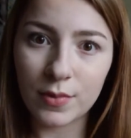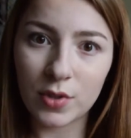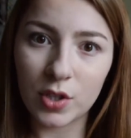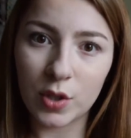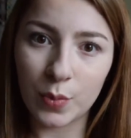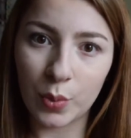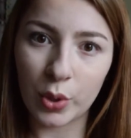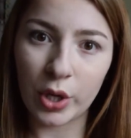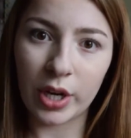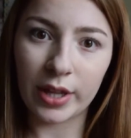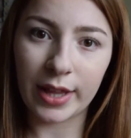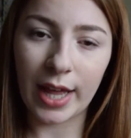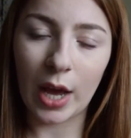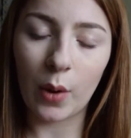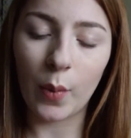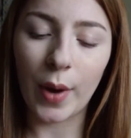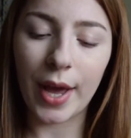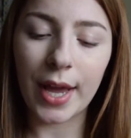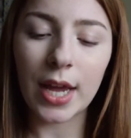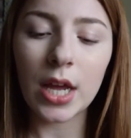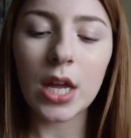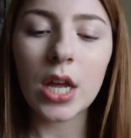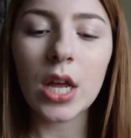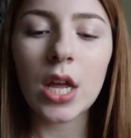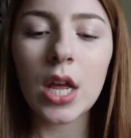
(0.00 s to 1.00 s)
to put it that
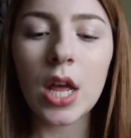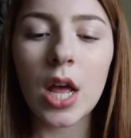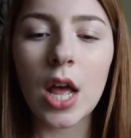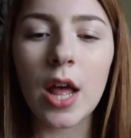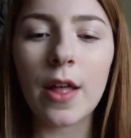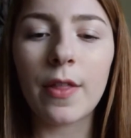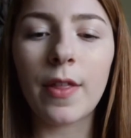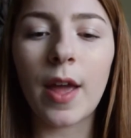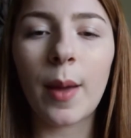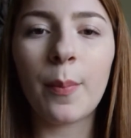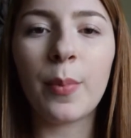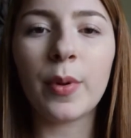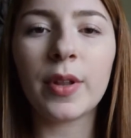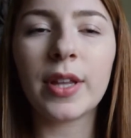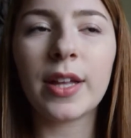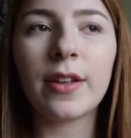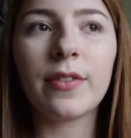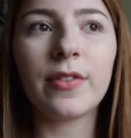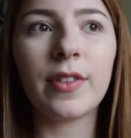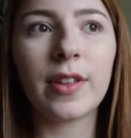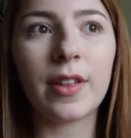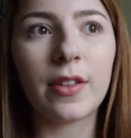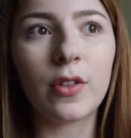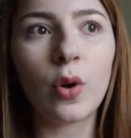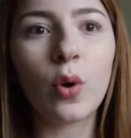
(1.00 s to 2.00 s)
way,
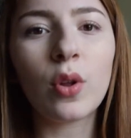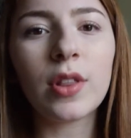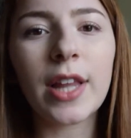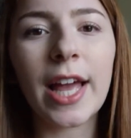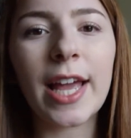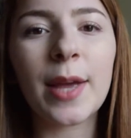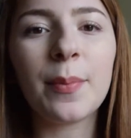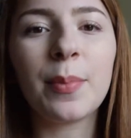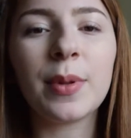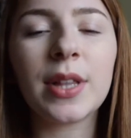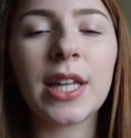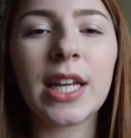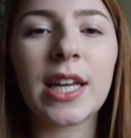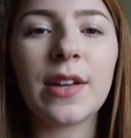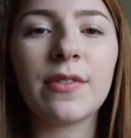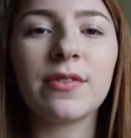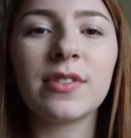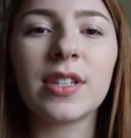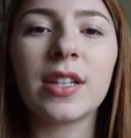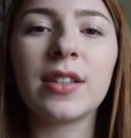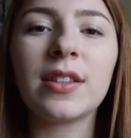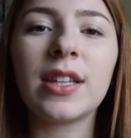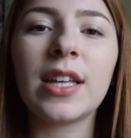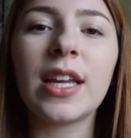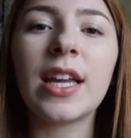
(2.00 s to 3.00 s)
Orlais believes
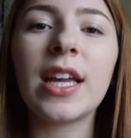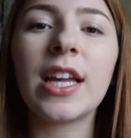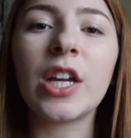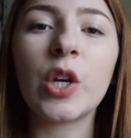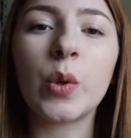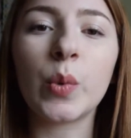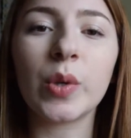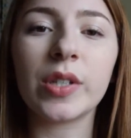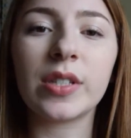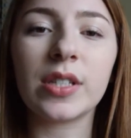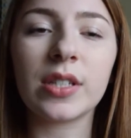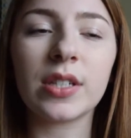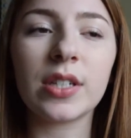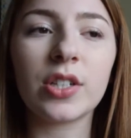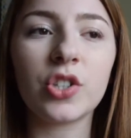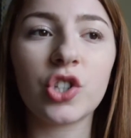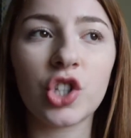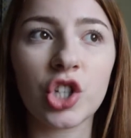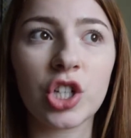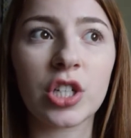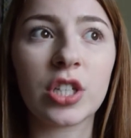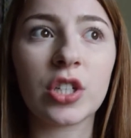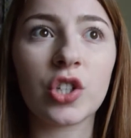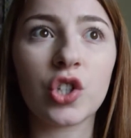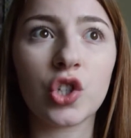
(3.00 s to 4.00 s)
that the
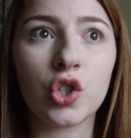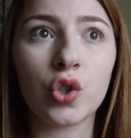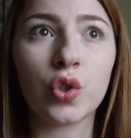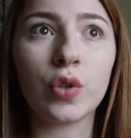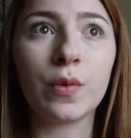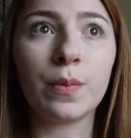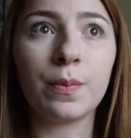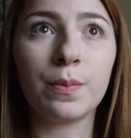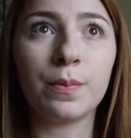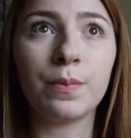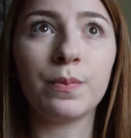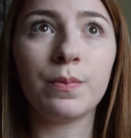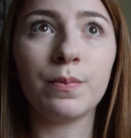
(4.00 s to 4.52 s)
Inquisition should,